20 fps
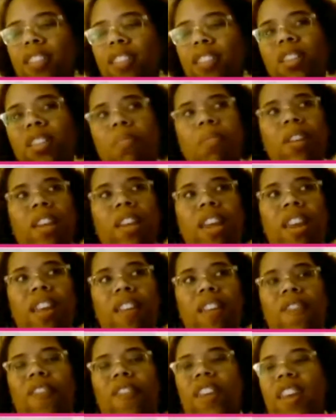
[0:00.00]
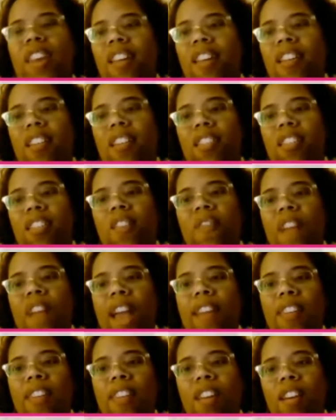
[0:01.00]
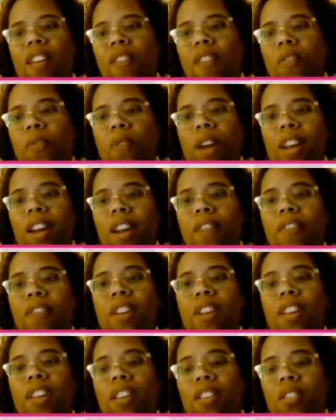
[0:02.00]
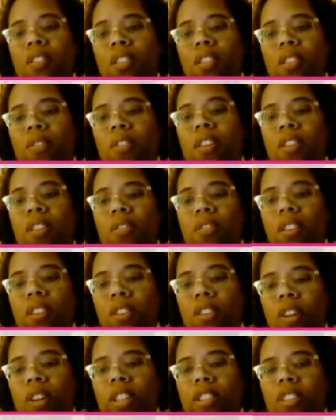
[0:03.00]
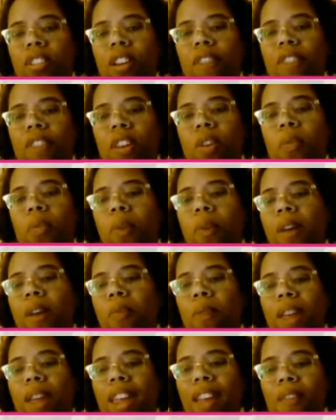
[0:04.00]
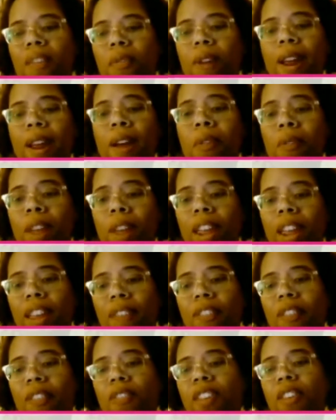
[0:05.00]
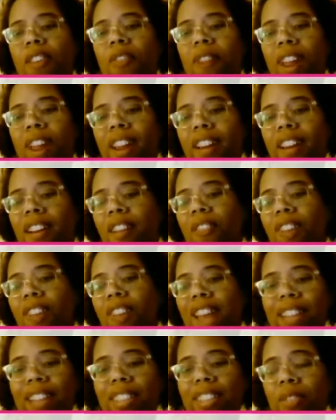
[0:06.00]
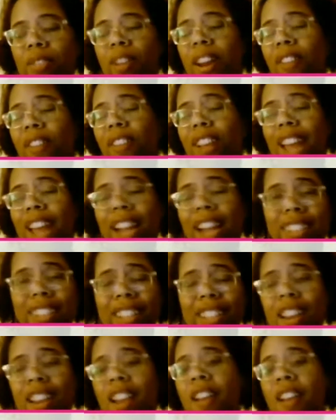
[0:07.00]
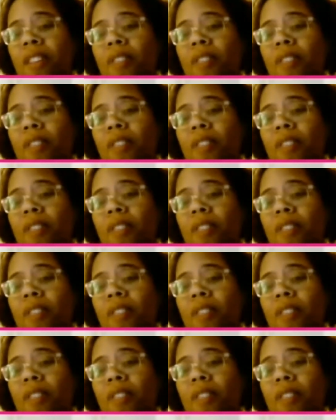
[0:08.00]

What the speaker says: I also believe in the fact of whatever you do it. So if you wear weave, wear weave. If you wear a relaxer, wear a relaxer.